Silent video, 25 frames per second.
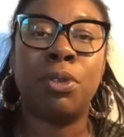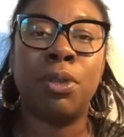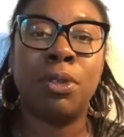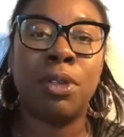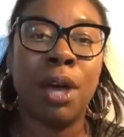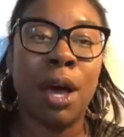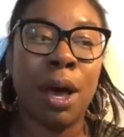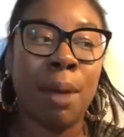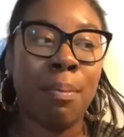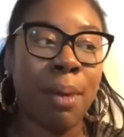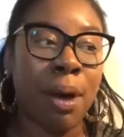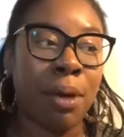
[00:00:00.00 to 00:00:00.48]

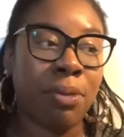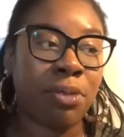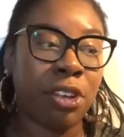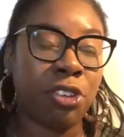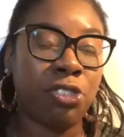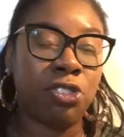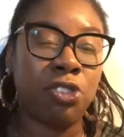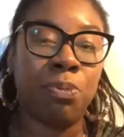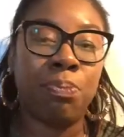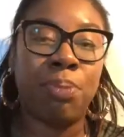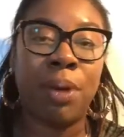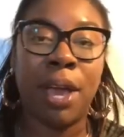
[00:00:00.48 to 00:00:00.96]
the amount
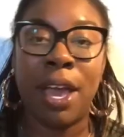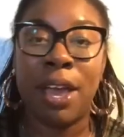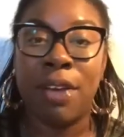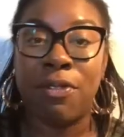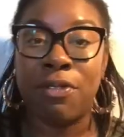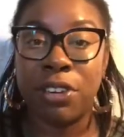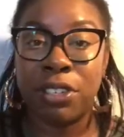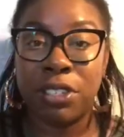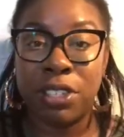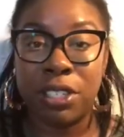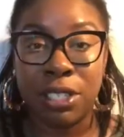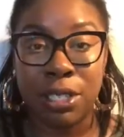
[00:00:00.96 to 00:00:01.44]
that you pay
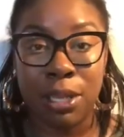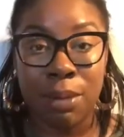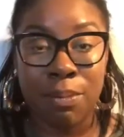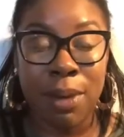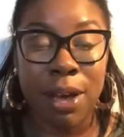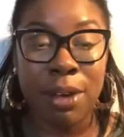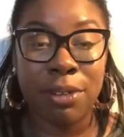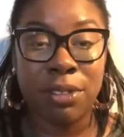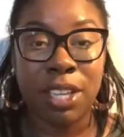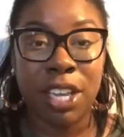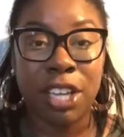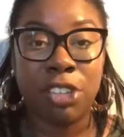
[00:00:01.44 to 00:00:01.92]
versus the
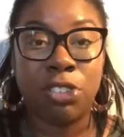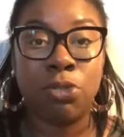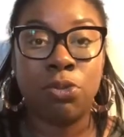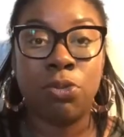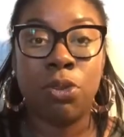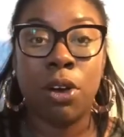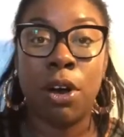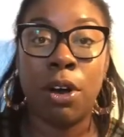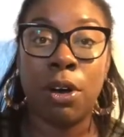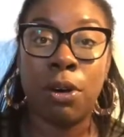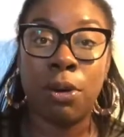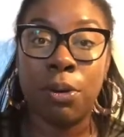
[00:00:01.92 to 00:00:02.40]
amount that you
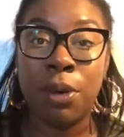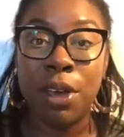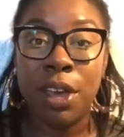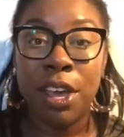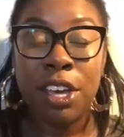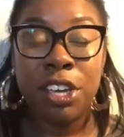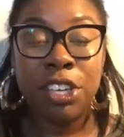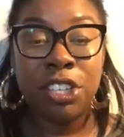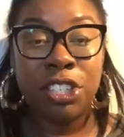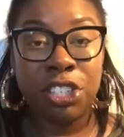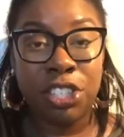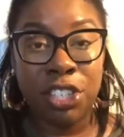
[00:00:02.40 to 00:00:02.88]
owe
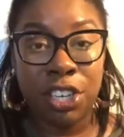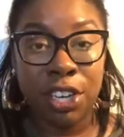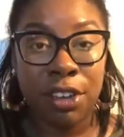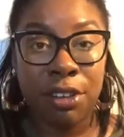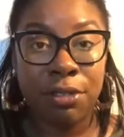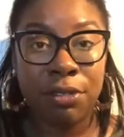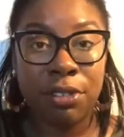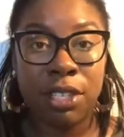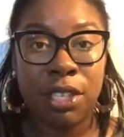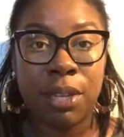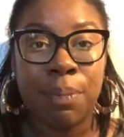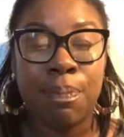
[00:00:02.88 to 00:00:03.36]

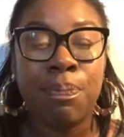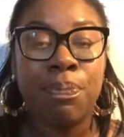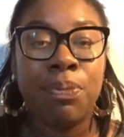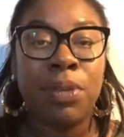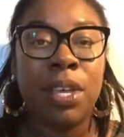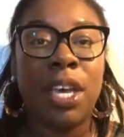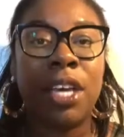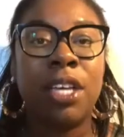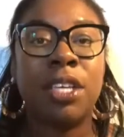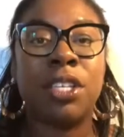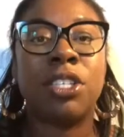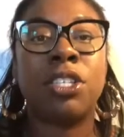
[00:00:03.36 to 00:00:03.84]
shifts.
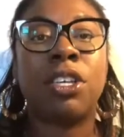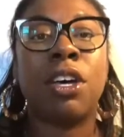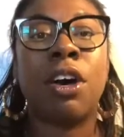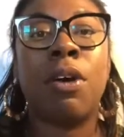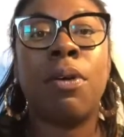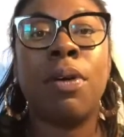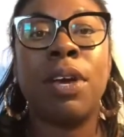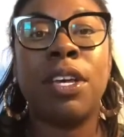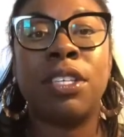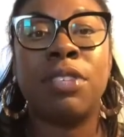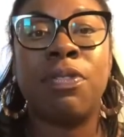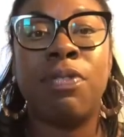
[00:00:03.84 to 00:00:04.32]
And
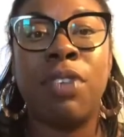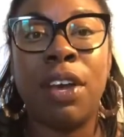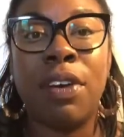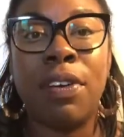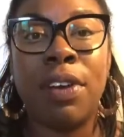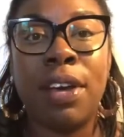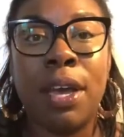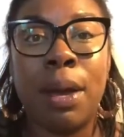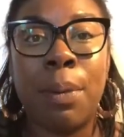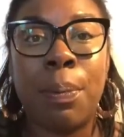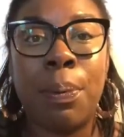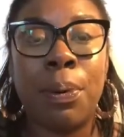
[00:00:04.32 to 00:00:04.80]
so it's
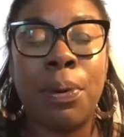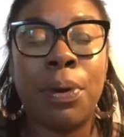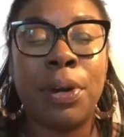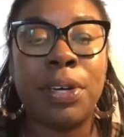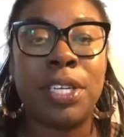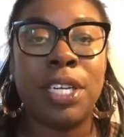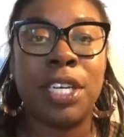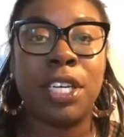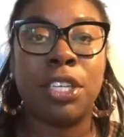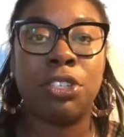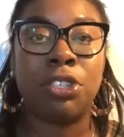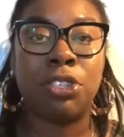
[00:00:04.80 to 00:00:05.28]
very
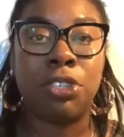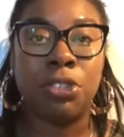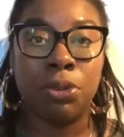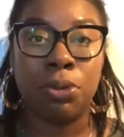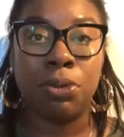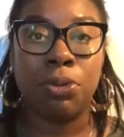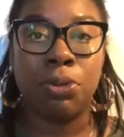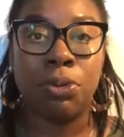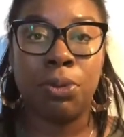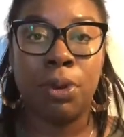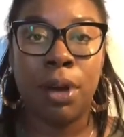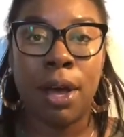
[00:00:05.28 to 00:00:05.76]
important
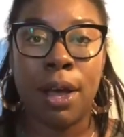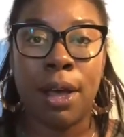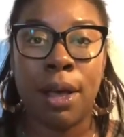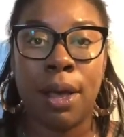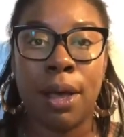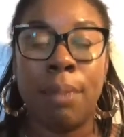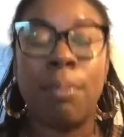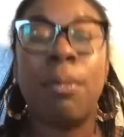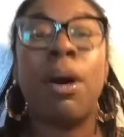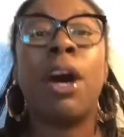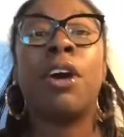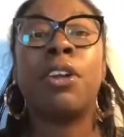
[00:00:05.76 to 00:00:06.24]
to
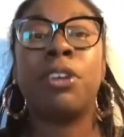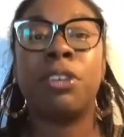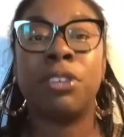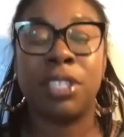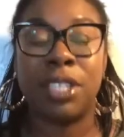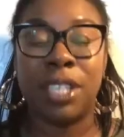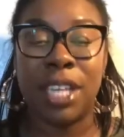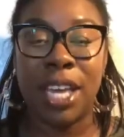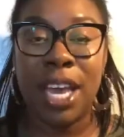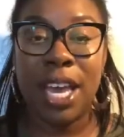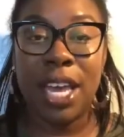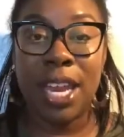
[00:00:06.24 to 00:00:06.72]

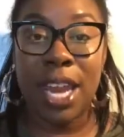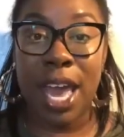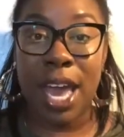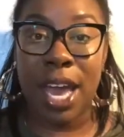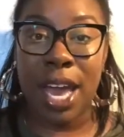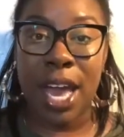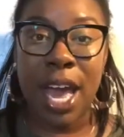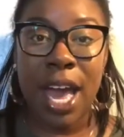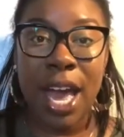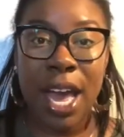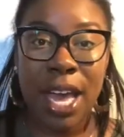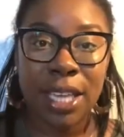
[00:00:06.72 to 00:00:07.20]
understand
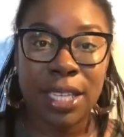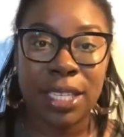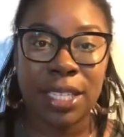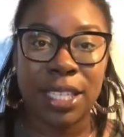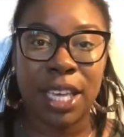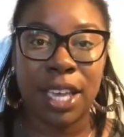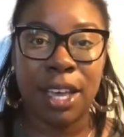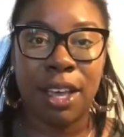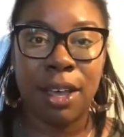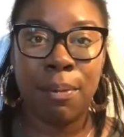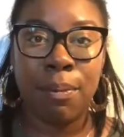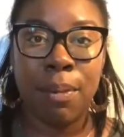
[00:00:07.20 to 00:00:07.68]
that
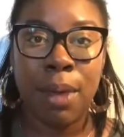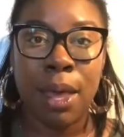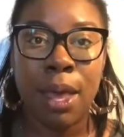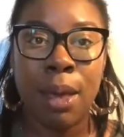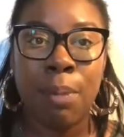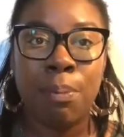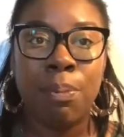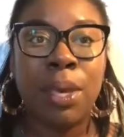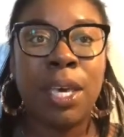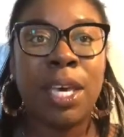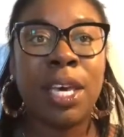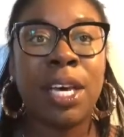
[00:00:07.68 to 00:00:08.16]
concept,
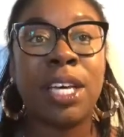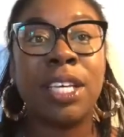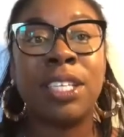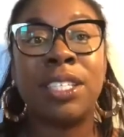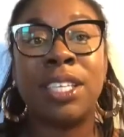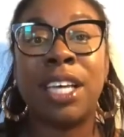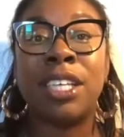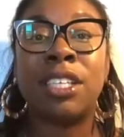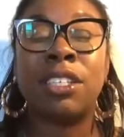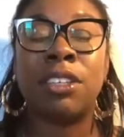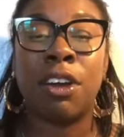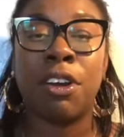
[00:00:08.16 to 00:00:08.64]
because
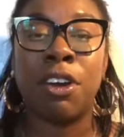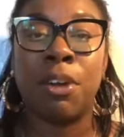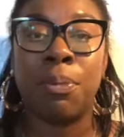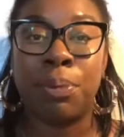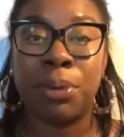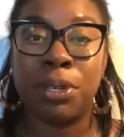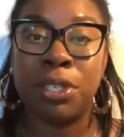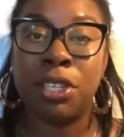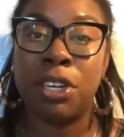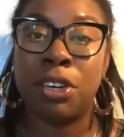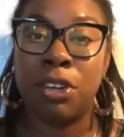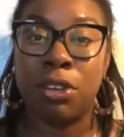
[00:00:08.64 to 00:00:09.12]
that's
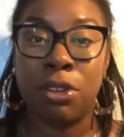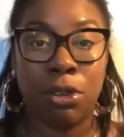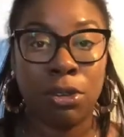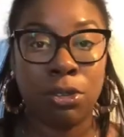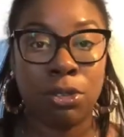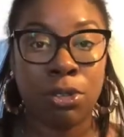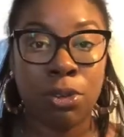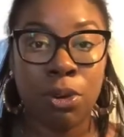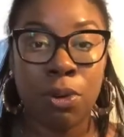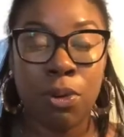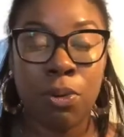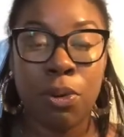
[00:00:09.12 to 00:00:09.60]
30% of your
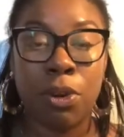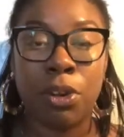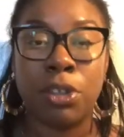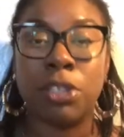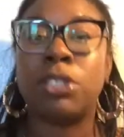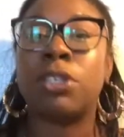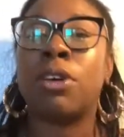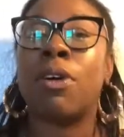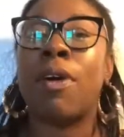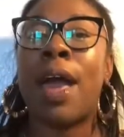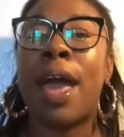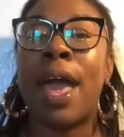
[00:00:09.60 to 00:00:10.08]
score.
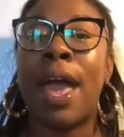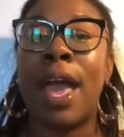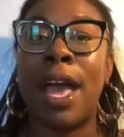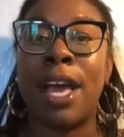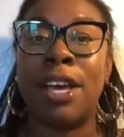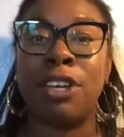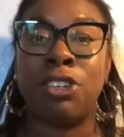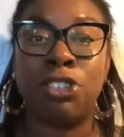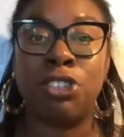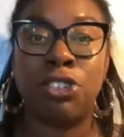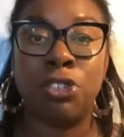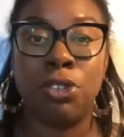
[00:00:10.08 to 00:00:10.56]
So
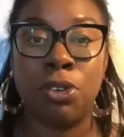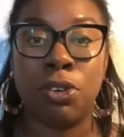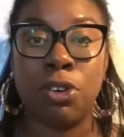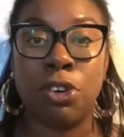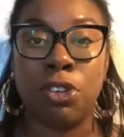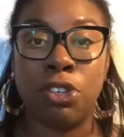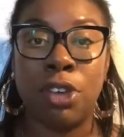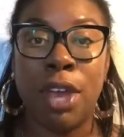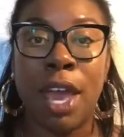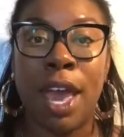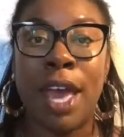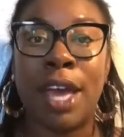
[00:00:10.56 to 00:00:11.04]
as
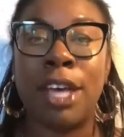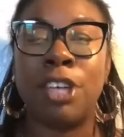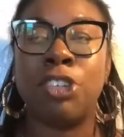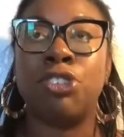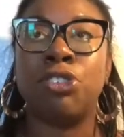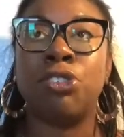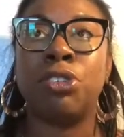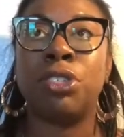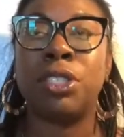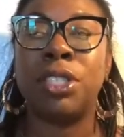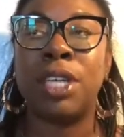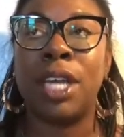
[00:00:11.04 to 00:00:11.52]

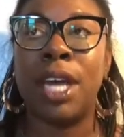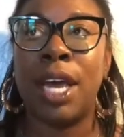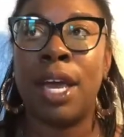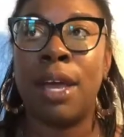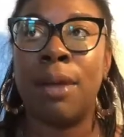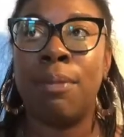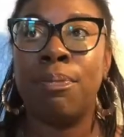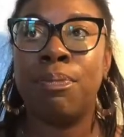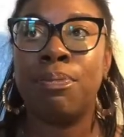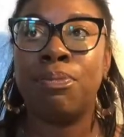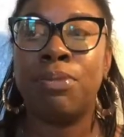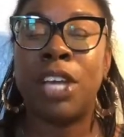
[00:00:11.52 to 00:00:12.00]
your debt
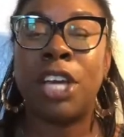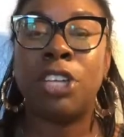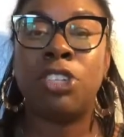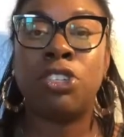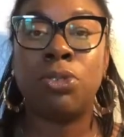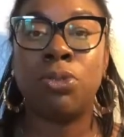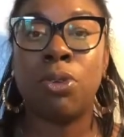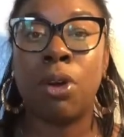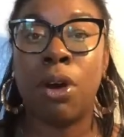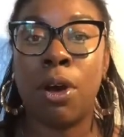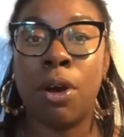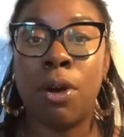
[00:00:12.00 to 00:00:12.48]
that
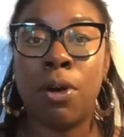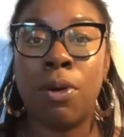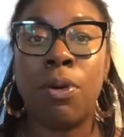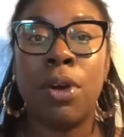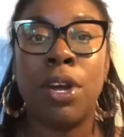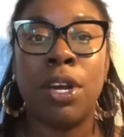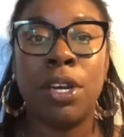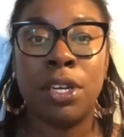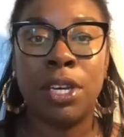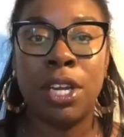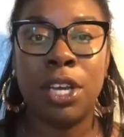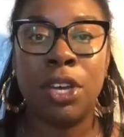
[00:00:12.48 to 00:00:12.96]
you owe
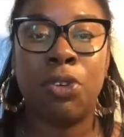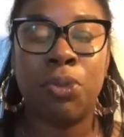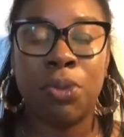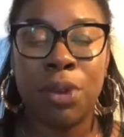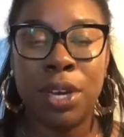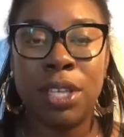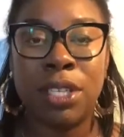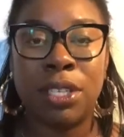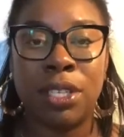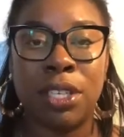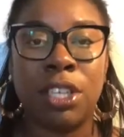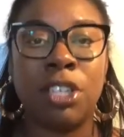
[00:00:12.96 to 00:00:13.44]

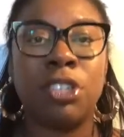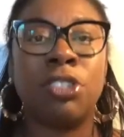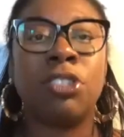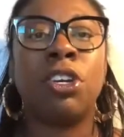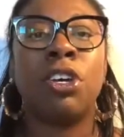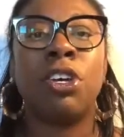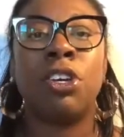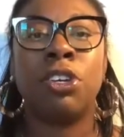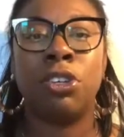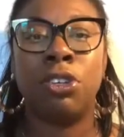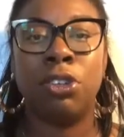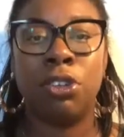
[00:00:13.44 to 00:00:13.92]
decreases,
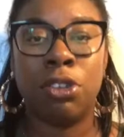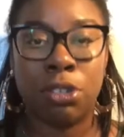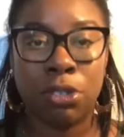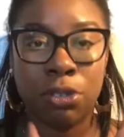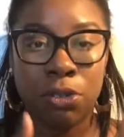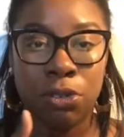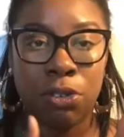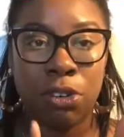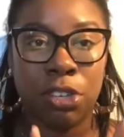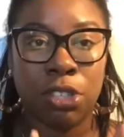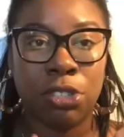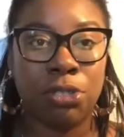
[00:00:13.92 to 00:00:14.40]
your
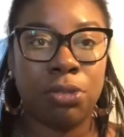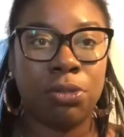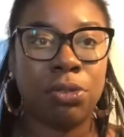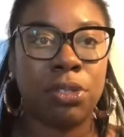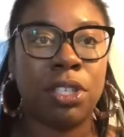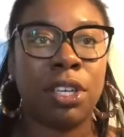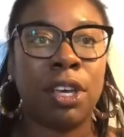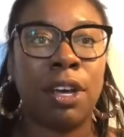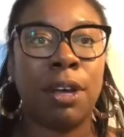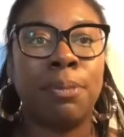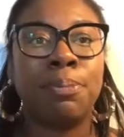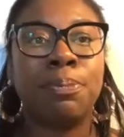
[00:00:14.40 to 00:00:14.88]
score
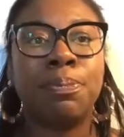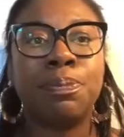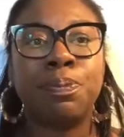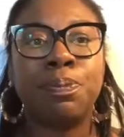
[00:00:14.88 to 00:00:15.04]
shoots up.